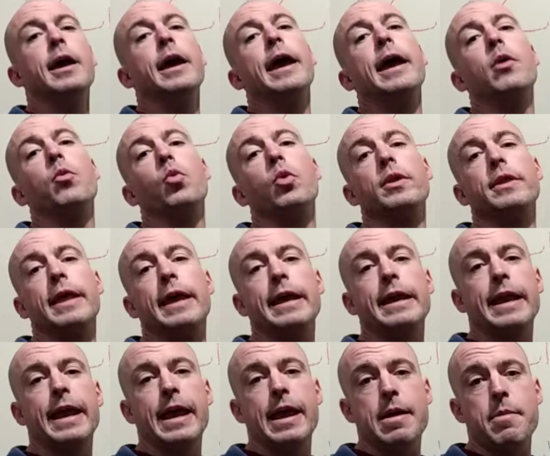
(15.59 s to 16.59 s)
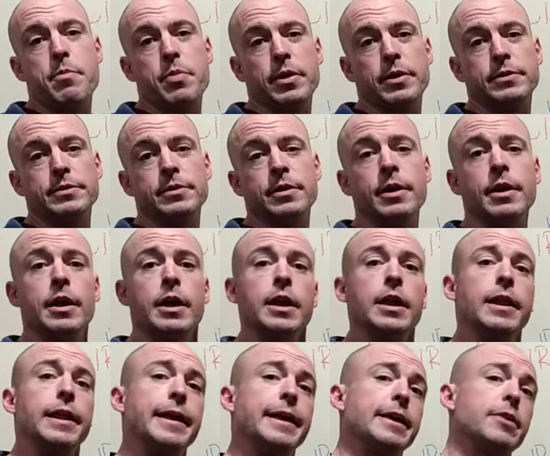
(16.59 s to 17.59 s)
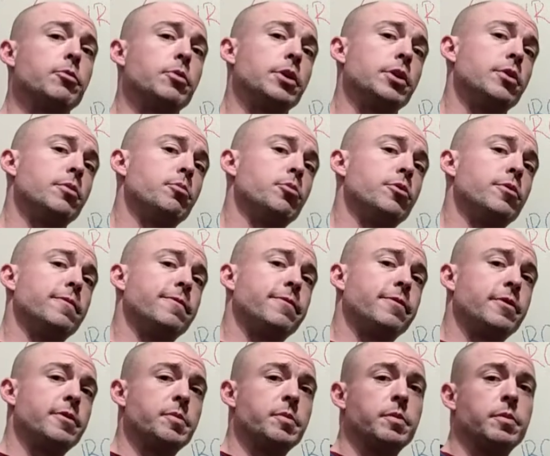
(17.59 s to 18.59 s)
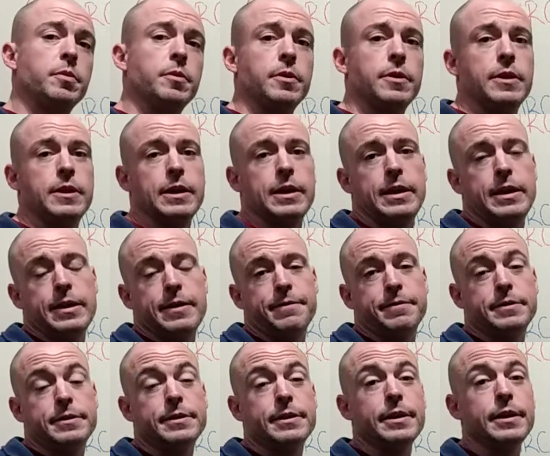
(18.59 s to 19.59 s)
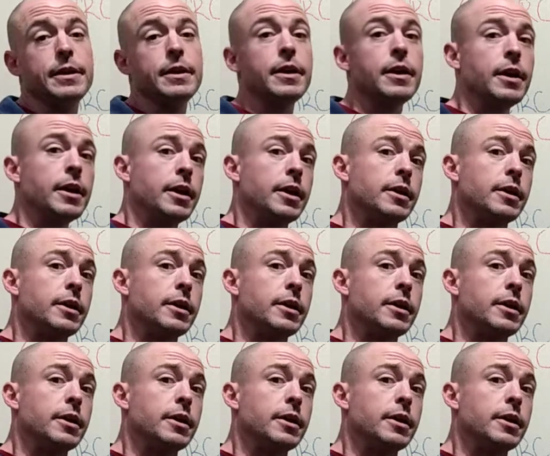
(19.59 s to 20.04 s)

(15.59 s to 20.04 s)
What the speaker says: And when that happens, like when you move from the key of C